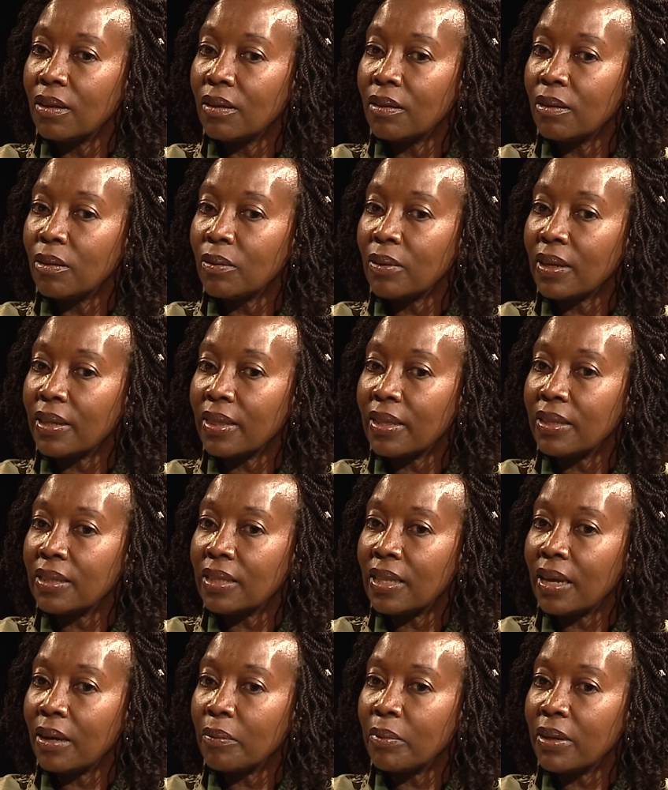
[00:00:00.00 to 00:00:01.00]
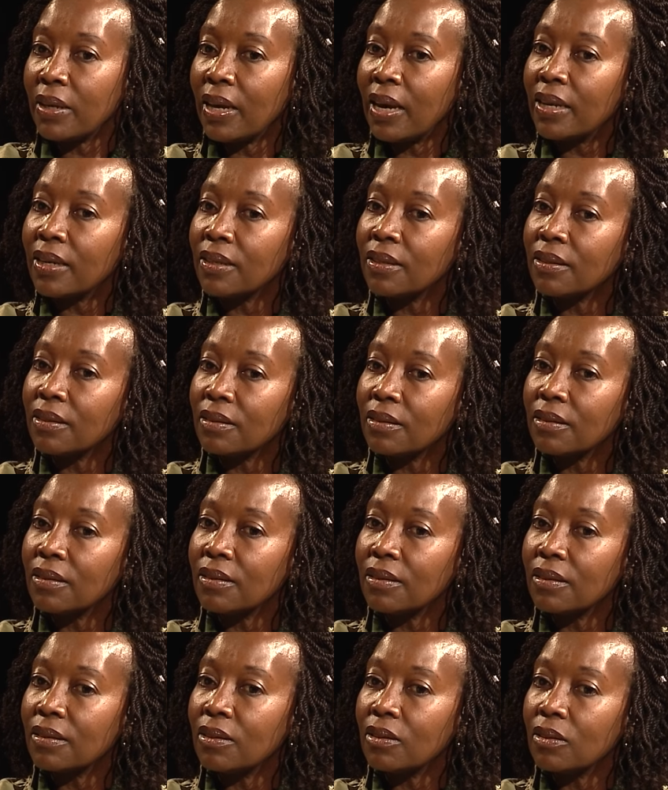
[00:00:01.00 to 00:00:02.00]
look at it that way. And
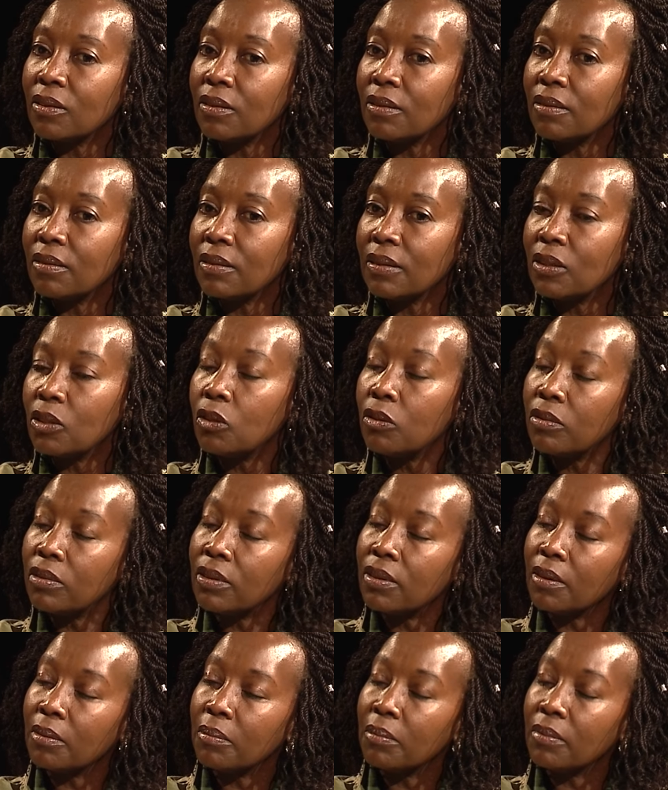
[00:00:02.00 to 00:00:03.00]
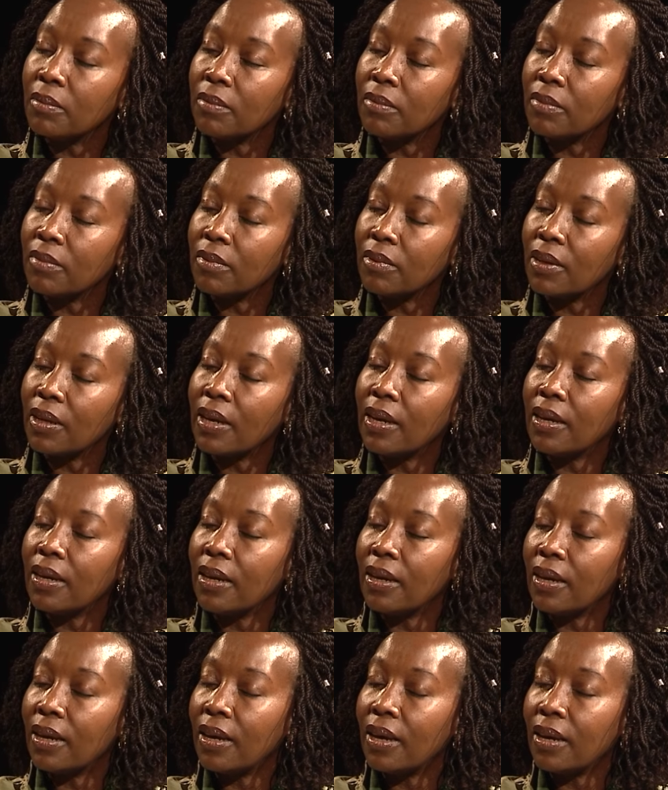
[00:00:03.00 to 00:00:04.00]
tourism
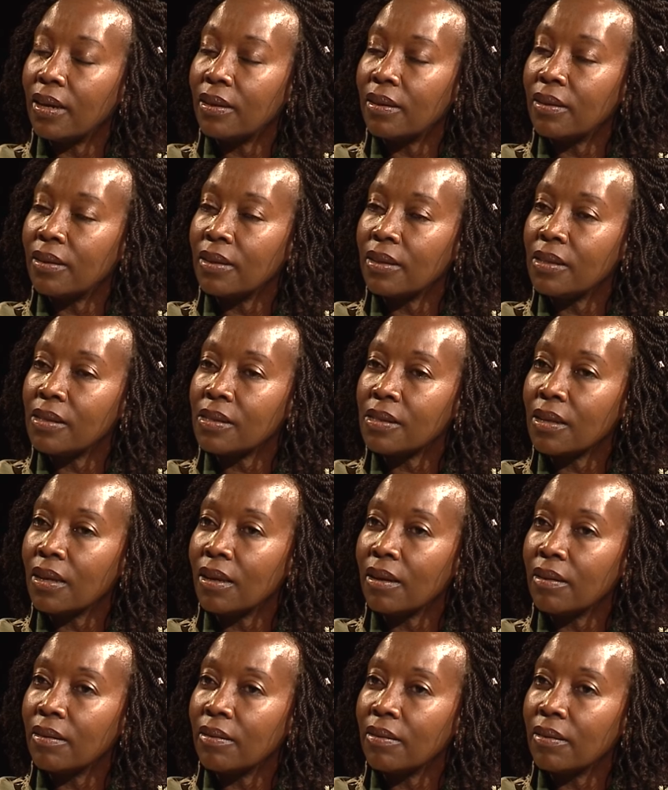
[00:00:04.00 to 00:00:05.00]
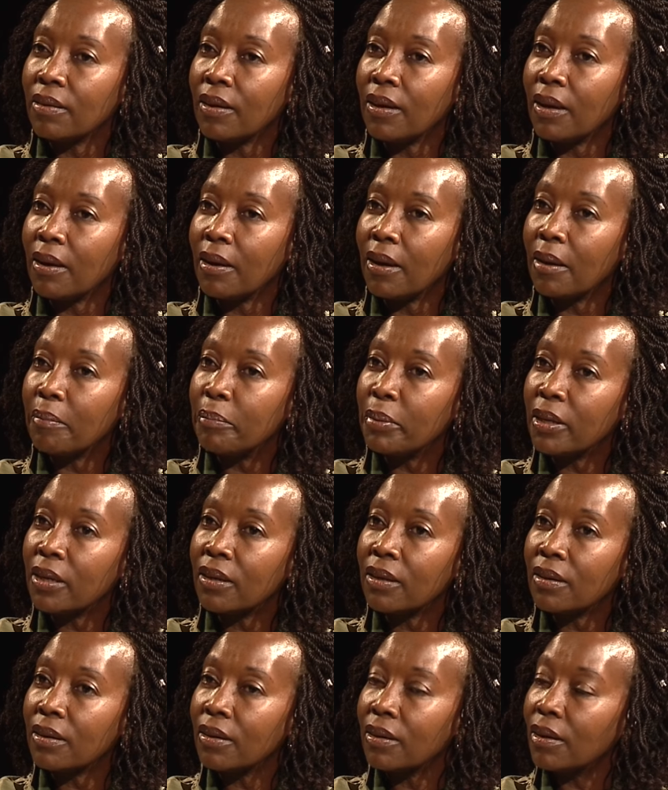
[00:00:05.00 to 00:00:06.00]
is a big
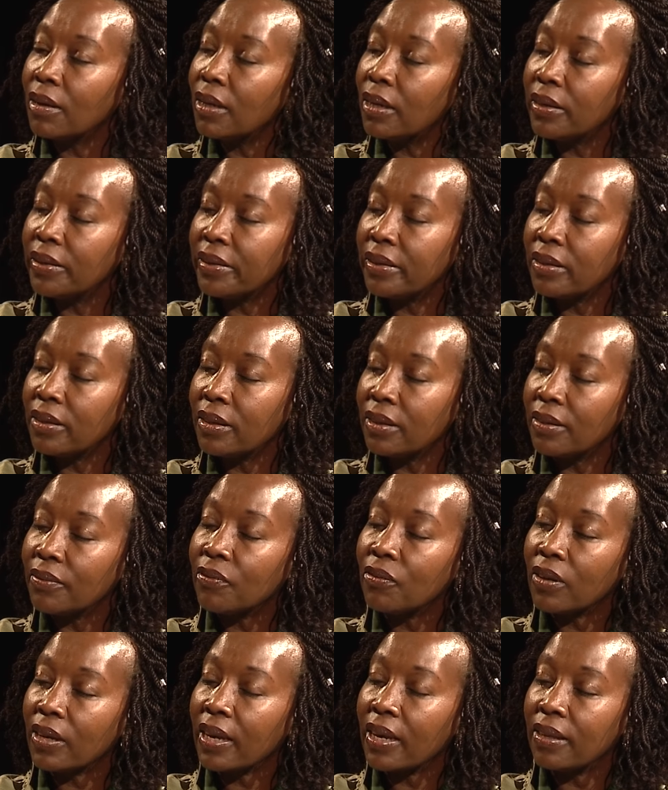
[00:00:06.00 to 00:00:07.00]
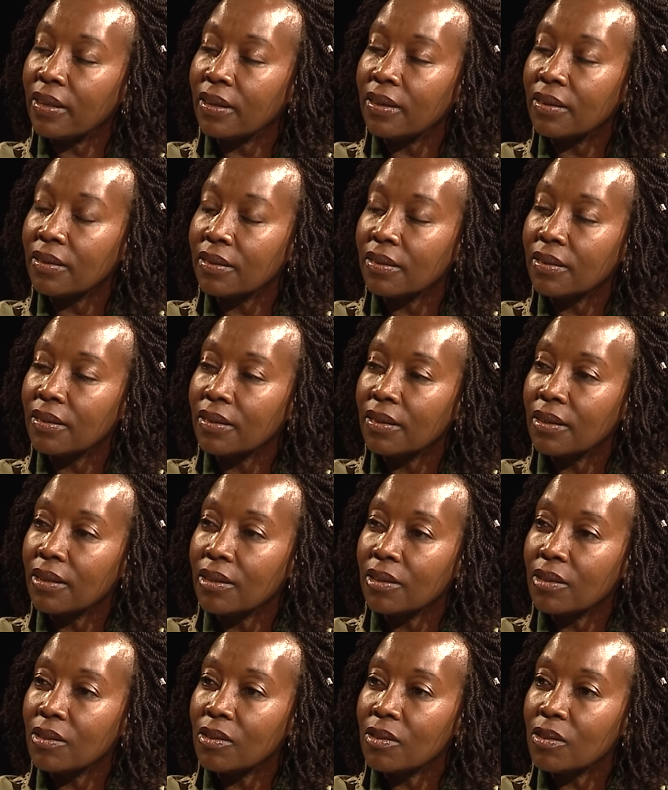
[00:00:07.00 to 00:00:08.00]
earner for Kenya.
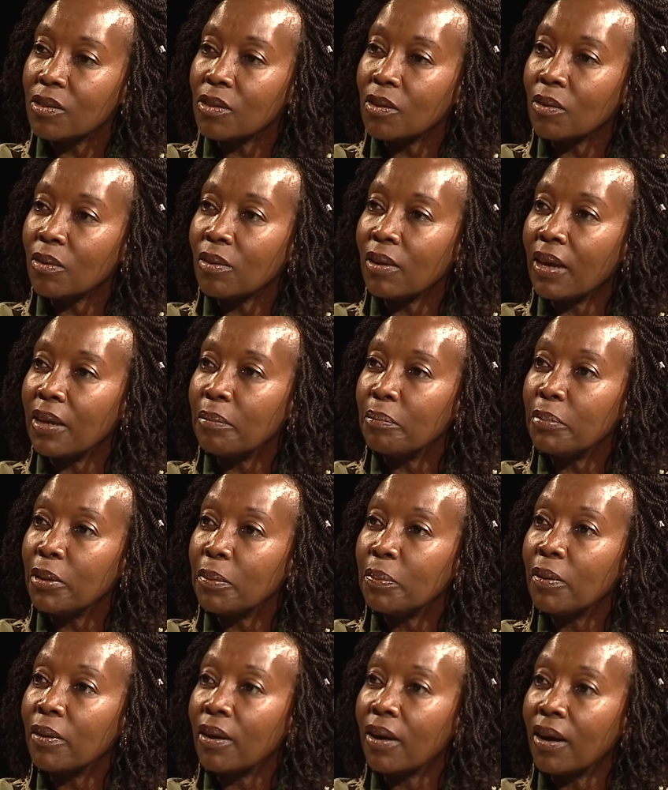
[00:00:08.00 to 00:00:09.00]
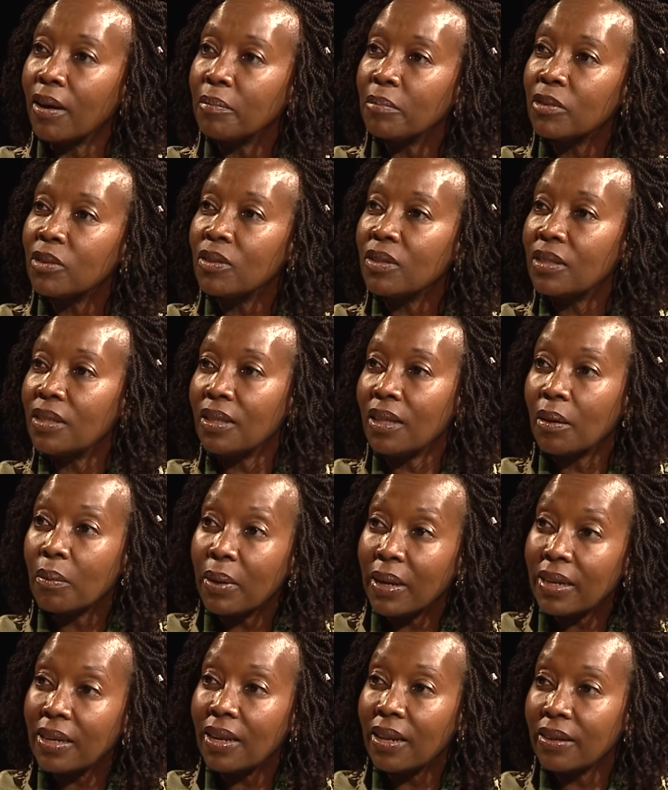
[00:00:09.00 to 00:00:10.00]
So, and people come to see the
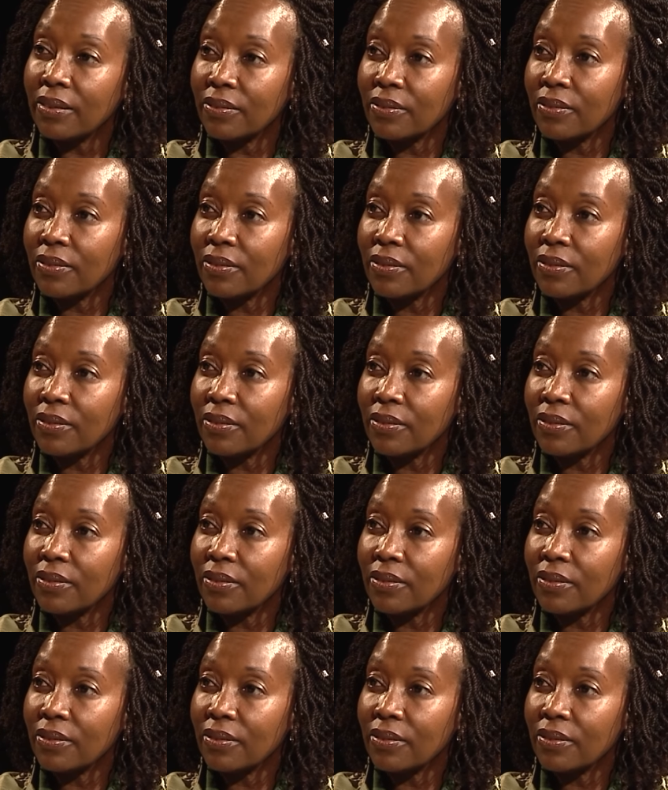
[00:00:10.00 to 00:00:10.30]
wildlife.